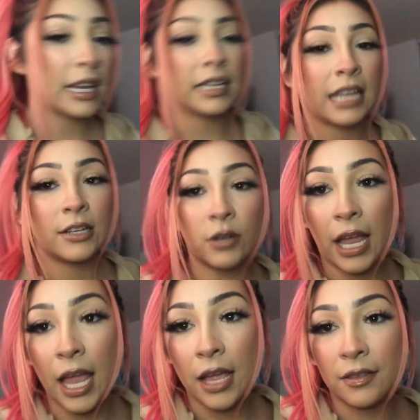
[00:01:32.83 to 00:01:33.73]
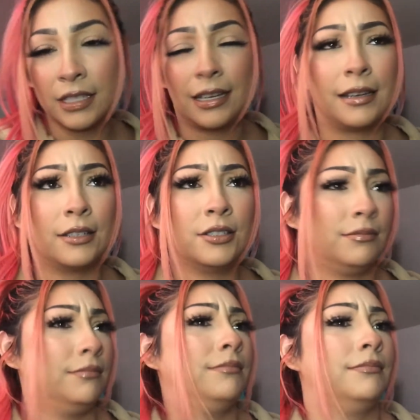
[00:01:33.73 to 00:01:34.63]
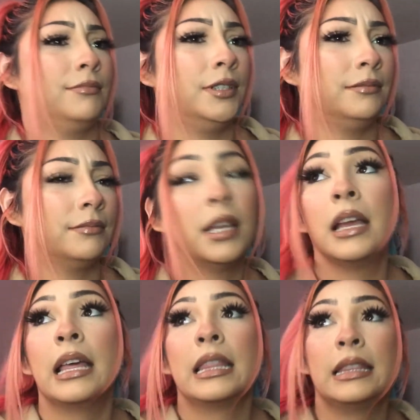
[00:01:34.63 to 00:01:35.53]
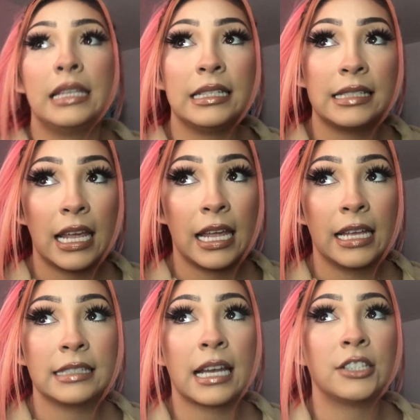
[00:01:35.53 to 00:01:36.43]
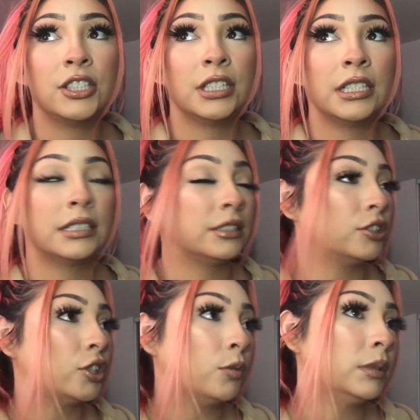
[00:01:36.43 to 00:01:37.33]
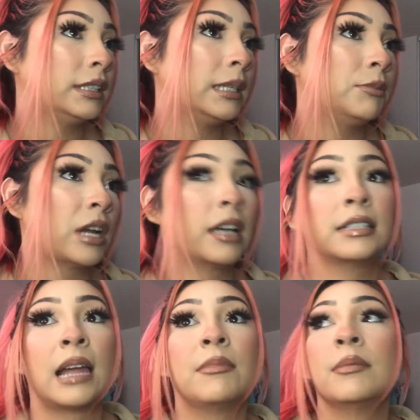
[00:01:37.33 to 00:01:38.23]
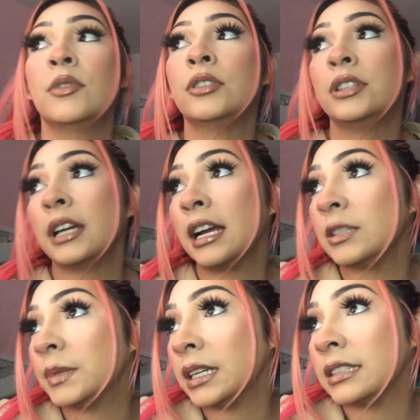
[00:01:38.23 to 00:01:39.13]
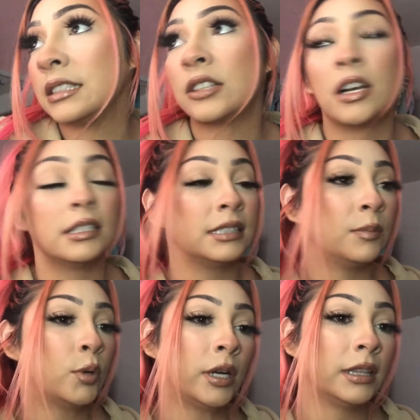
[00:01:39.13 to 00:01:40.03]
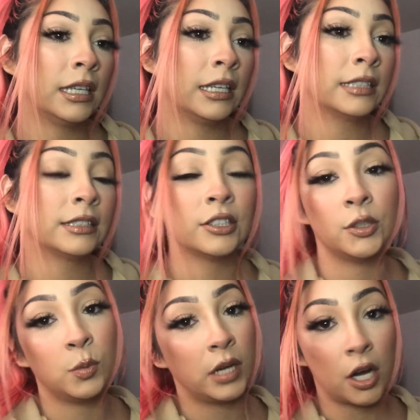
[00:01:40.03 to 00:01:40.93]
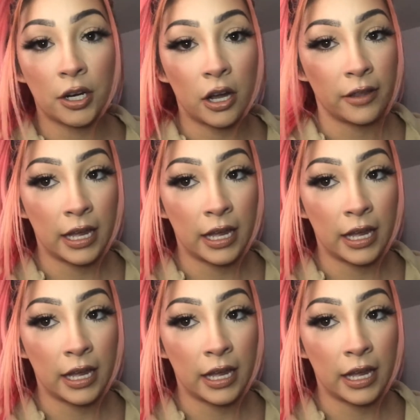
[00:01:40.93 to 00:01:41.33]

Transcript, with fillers: and age, okay? This day and age. What? These days, I just don't really keep track of time anymore, you guys, because it's honestly pointless. You, we all know how that